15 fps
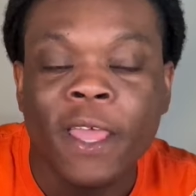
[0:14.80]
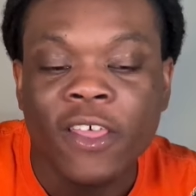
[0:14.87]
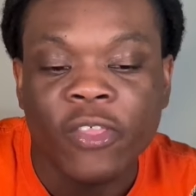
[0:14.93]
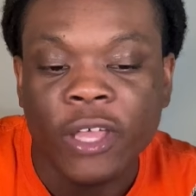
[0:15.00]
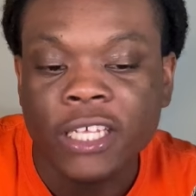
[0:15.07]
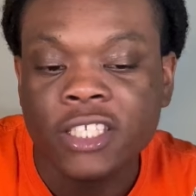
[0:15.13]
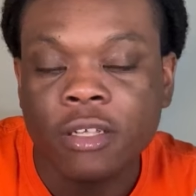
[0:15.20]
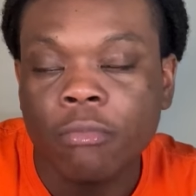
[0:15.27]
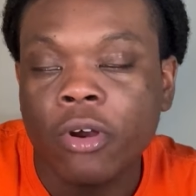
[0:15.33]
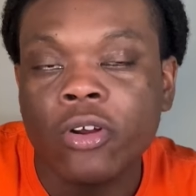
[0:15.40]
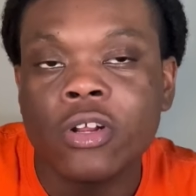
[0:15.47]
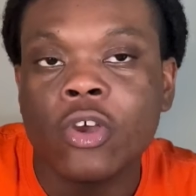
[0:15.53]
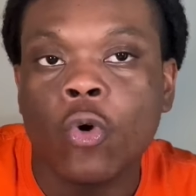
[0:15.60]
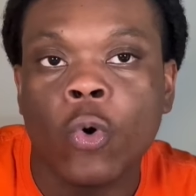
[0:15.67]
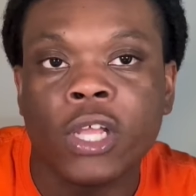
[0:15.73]
That's the
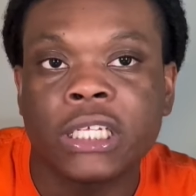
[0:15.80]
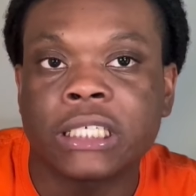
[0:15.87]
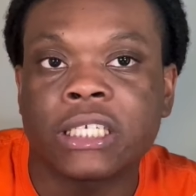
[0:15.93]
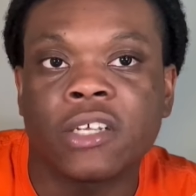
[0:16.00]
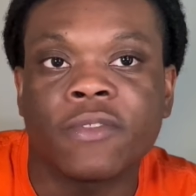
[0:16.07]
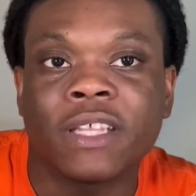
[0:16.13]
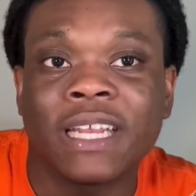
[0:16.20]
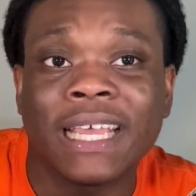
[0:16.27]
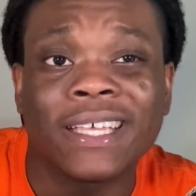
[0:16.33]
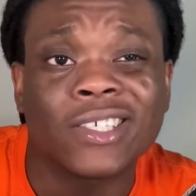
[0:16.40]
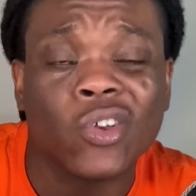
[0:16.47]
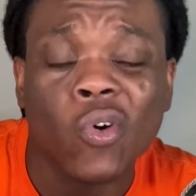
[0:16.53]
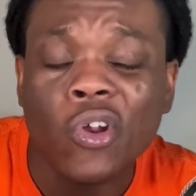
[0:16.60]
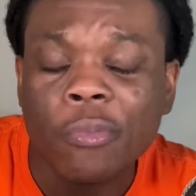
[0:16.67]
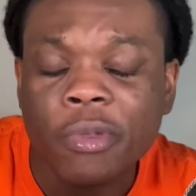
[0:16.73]
burning question of the day. It's
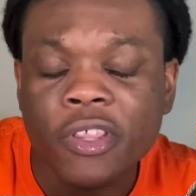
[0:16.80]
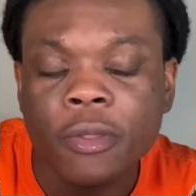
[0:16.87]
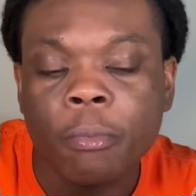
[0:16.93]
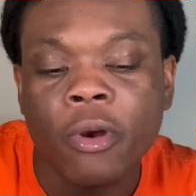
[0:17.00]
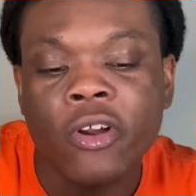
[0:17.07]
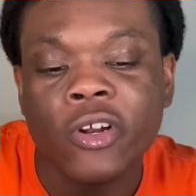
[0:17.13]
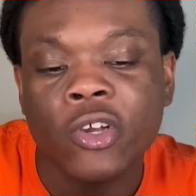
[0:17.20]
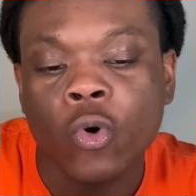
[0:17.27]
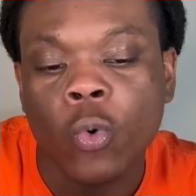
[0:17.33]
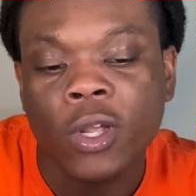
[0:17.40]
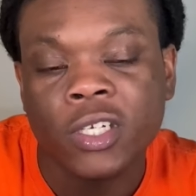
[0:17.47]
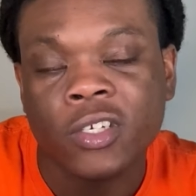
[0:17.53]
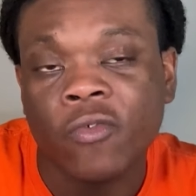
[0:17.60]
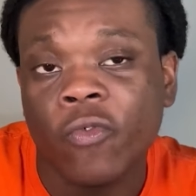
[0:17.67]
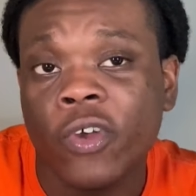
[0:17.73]
going to be the burning
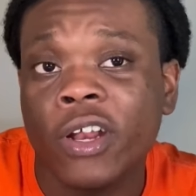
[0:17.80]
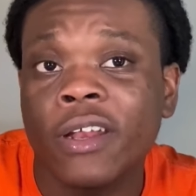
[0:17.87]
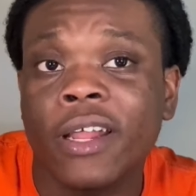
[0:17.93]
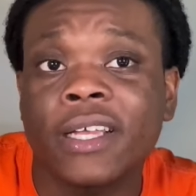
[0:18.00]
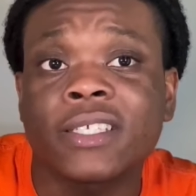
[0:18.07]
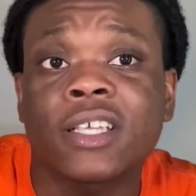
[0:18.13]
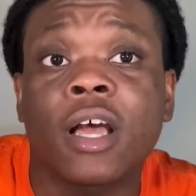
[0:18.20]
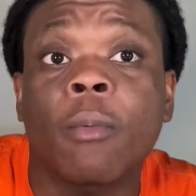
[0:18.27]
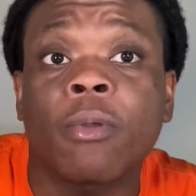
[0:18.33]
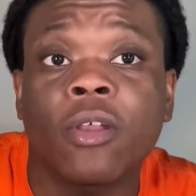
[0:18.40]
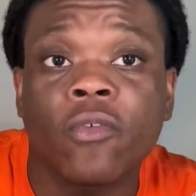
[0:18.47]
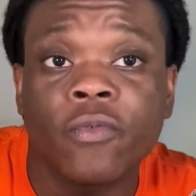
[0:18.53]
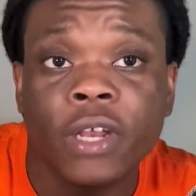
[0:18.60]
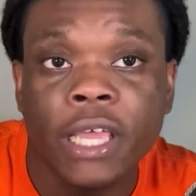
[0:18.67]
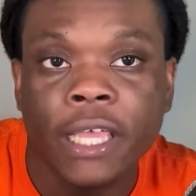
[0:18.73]
question for the next couple
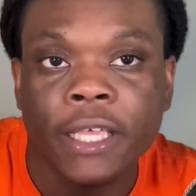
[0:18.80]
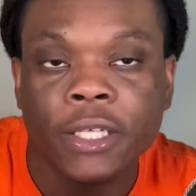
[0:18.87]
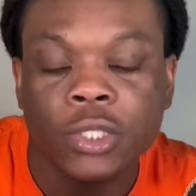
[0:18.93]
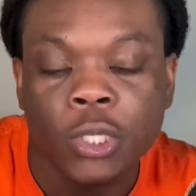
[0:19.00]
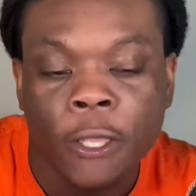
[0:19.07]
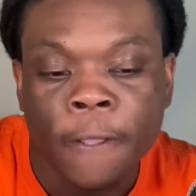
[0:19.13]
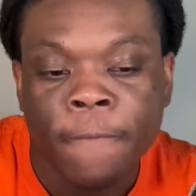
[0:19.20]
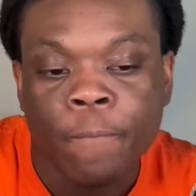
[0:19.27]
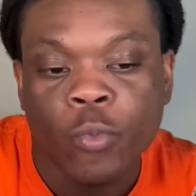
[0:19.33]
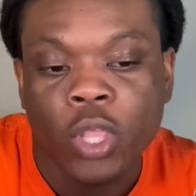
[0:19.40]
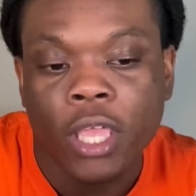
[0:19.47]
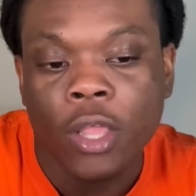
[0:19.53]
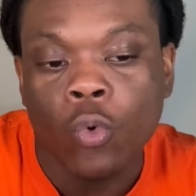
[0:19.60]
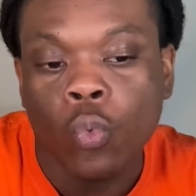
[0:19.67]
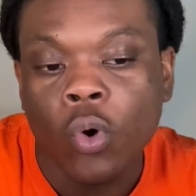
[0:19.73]
of days.
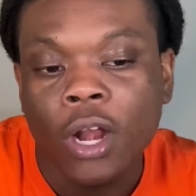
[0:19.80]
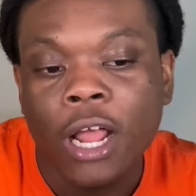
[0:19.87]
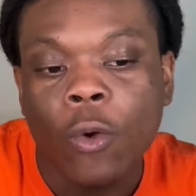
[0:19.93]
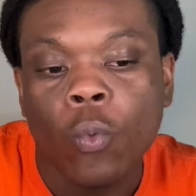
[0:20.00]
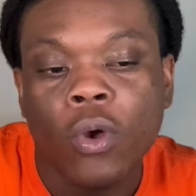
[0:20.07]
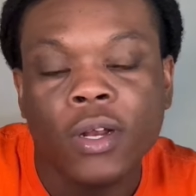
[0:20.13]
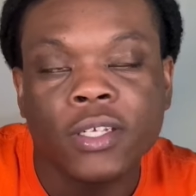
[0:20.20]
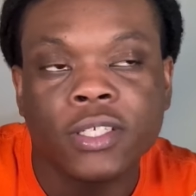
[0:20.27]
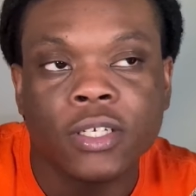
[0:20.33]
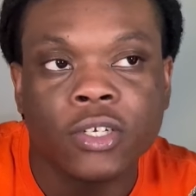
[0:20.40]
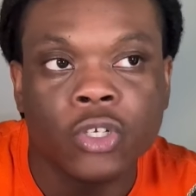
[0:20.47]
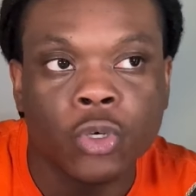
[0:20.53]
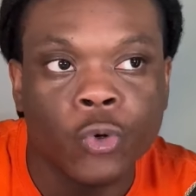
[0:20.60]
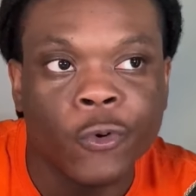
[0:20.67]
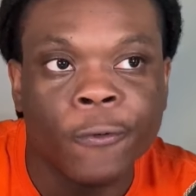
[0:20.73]
And what I want us to
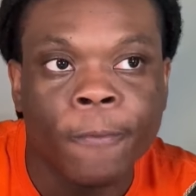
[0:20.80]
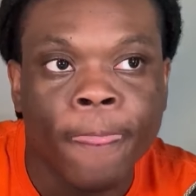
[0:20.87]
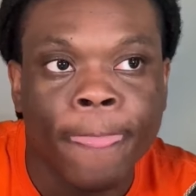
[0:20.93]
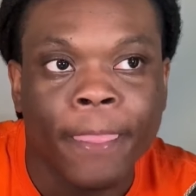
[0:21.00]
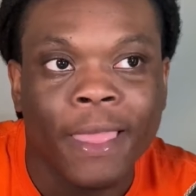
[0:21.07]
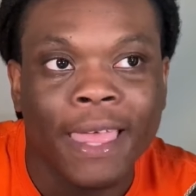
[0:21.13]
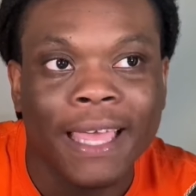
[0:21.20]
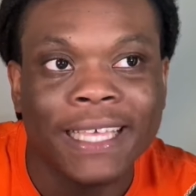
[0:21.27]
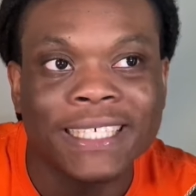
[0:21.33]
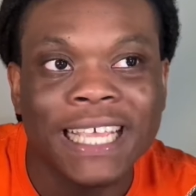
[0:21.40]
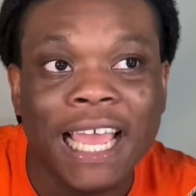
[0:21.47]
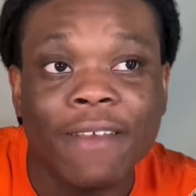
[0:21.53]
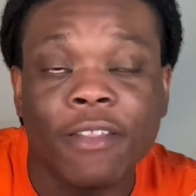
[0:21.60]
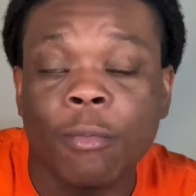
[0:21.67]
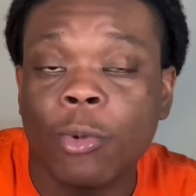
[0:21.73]
do is
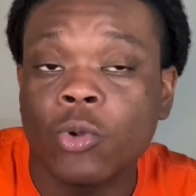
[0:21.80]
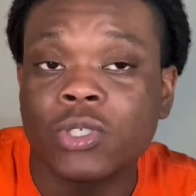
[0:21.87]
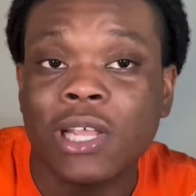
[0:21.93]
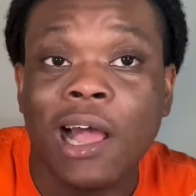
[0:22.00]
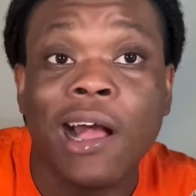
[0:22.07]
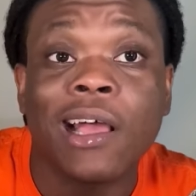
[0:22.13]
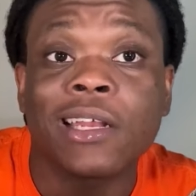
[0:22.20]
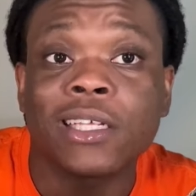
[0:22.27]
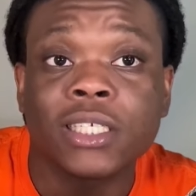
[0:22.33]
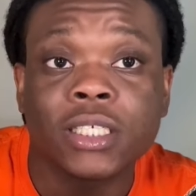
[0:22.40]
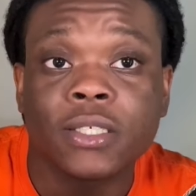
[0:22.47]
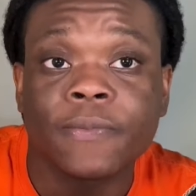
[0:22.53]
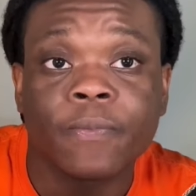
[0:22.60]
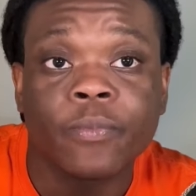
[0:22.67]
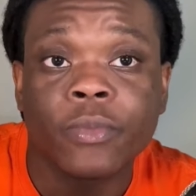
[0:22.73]
have the most
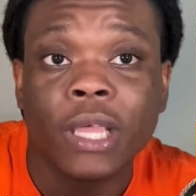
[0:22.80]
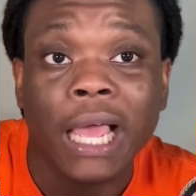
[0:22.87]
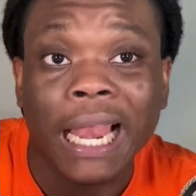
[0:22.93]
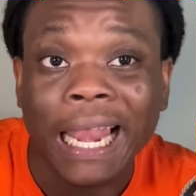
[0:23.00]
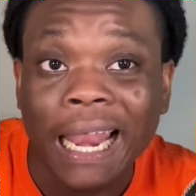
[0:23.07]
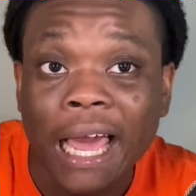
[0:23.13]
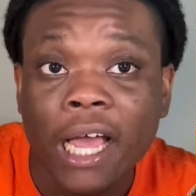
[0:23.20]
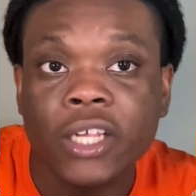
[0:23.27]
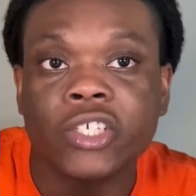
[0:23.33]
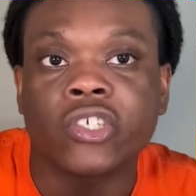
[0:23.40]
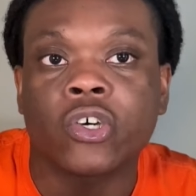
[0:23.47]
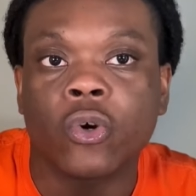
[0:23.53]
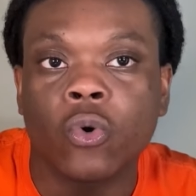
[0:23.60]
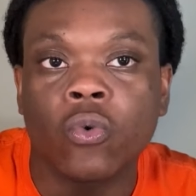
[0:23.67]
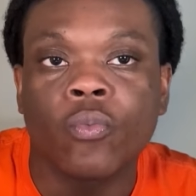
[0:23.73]
honest,
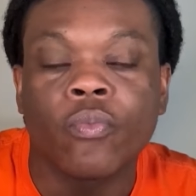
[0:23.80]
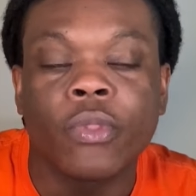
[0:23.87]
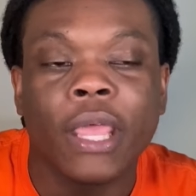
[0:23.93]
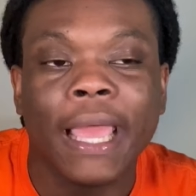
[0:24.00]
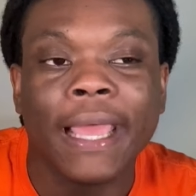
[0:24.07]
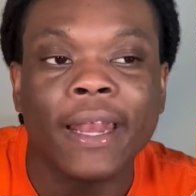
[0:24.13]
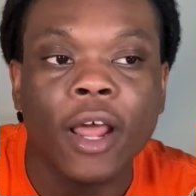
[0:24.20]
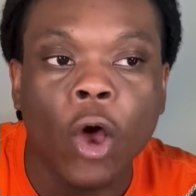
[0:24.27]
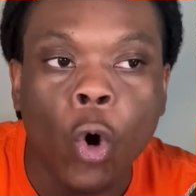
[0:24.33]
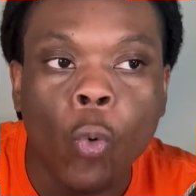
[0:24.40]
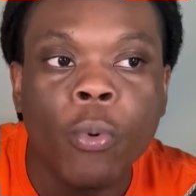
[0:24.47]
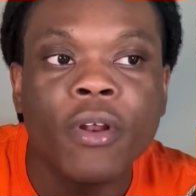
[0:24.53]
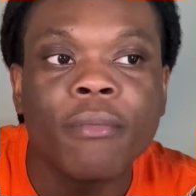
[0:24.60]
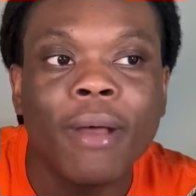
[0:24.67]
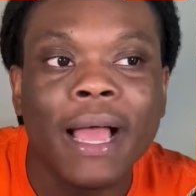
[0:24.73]
logical, and
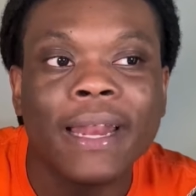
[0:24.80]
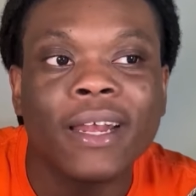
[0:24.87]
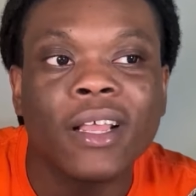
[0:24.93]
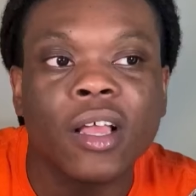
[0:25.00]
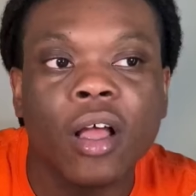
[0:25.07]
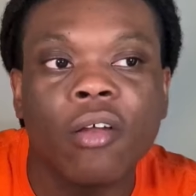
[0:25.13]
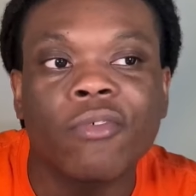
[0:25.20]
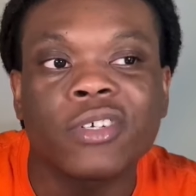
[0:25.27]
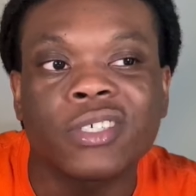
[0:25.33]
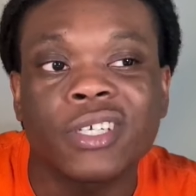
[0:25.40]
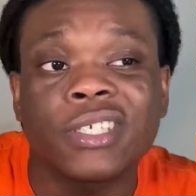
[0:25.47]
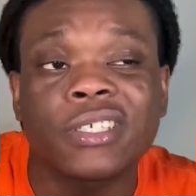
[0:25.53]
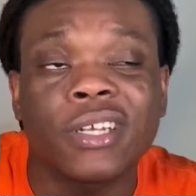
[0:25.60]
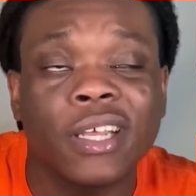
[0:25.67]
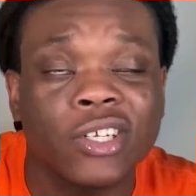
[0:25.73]
open-minded
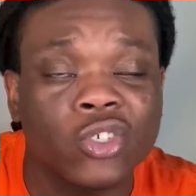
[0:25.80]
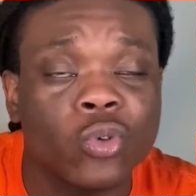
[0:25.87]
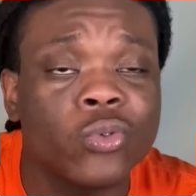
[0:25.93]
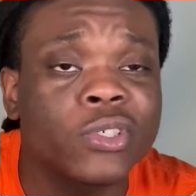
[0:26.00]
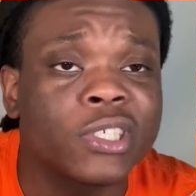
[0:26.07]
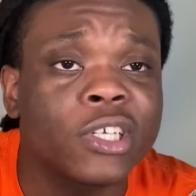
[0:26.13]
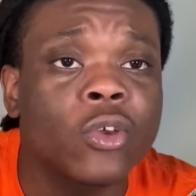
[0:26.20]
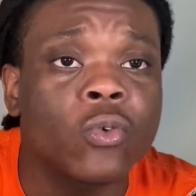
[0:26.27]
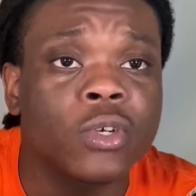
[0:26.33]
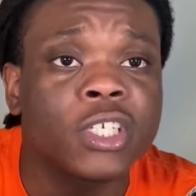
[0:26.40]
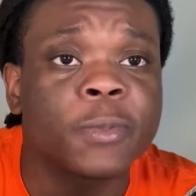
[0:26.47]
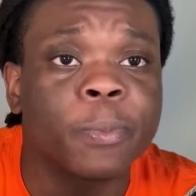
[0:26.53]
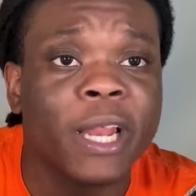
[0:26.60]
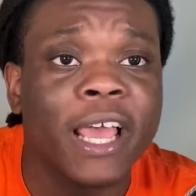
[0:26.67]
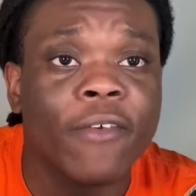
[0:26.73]
conversation that you will see on this
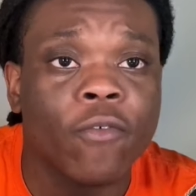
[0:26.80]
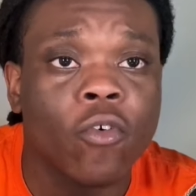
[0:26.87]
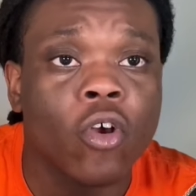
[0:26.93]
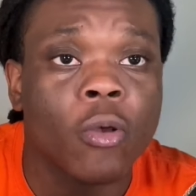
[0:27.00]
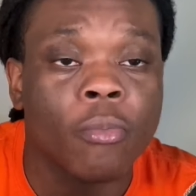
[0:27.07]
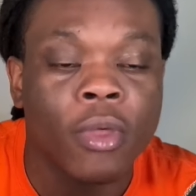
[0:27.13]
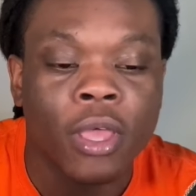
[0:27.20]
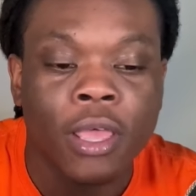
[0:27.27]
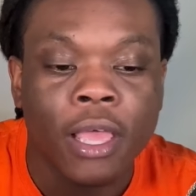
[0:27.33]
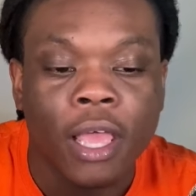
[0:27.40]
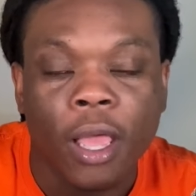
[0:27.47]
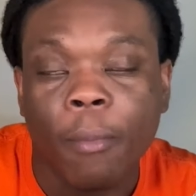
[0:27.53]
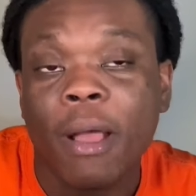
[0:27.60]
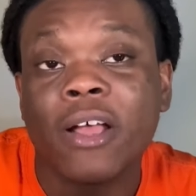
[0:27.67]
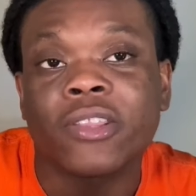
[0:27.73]
platform
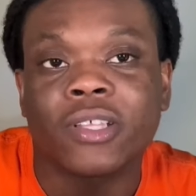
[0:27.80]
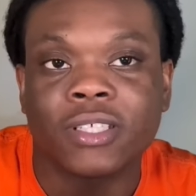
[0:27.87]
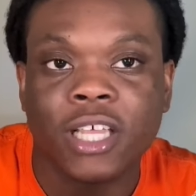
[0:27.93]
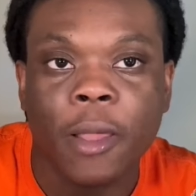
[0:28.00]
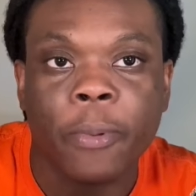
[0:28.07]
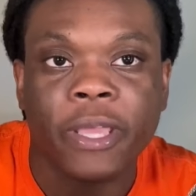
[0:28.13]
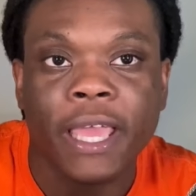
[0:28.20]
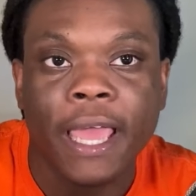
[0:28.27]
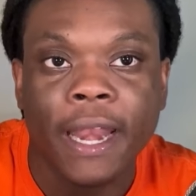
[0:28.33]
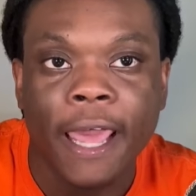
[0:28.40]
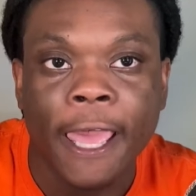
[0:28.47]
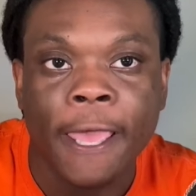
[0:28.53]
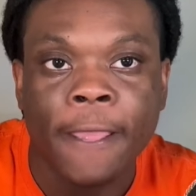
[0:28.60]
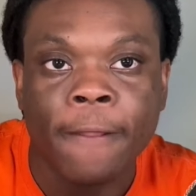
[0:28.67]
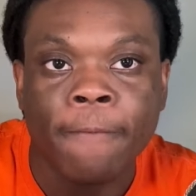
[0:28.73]
about the topic at
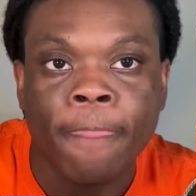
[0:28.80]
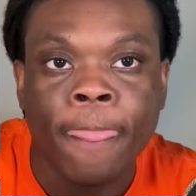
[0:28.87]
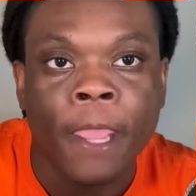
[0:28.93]
hand.